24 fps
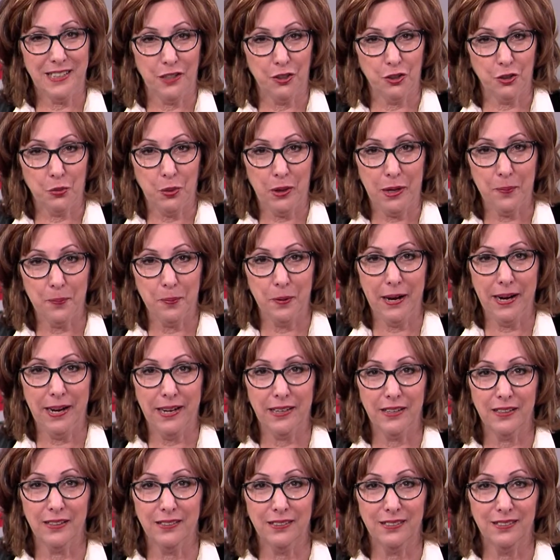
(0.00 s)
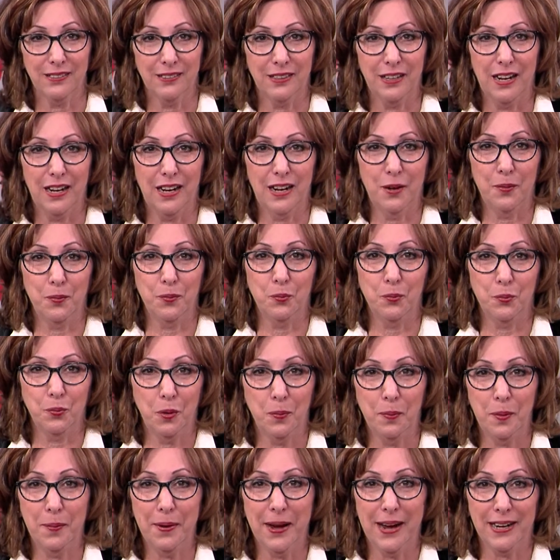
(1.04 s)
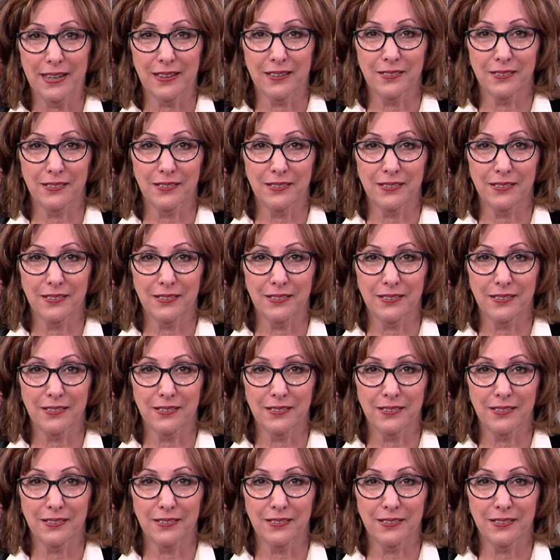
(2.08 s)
take a quick break. Um, we'll be back.